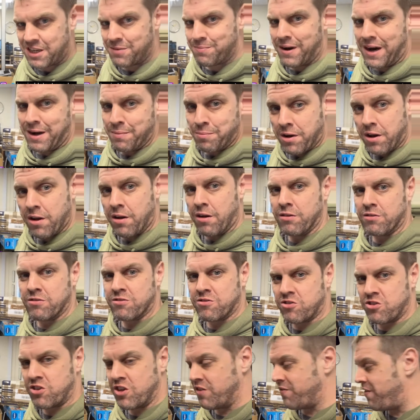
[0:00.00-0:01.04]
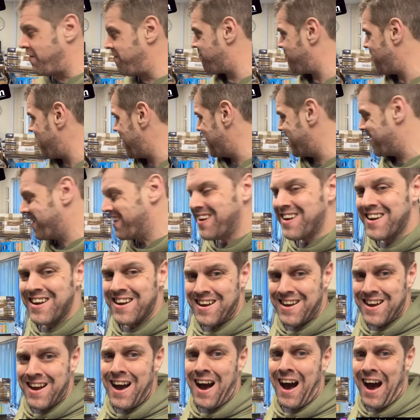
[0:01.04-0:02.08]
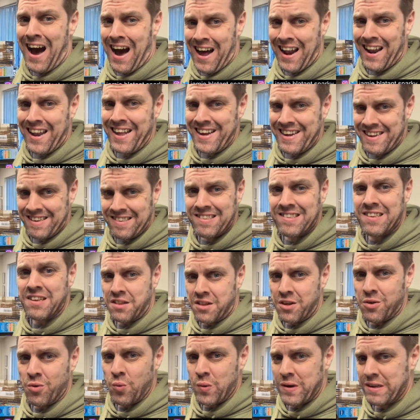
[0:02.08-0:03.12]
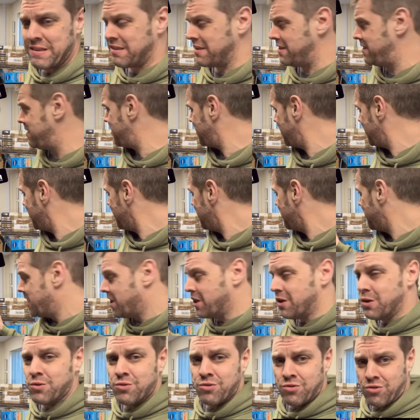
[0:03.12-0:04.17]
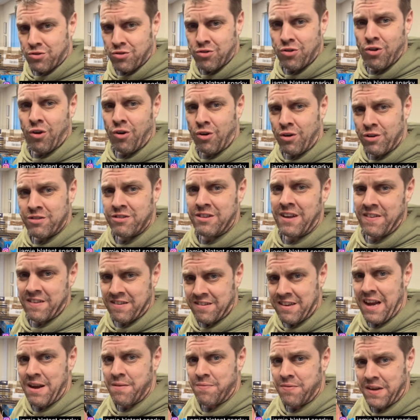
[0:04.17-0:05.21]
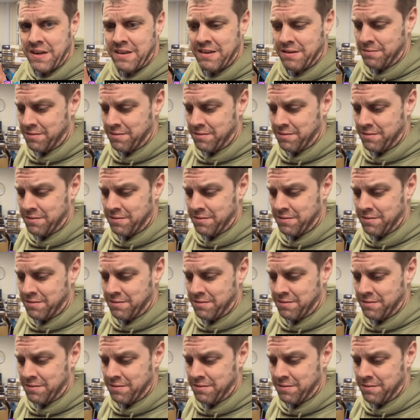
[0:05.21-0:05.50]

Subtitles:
man, my long-serving friend, Alex the Wizard, who sort of said the same thing as him at the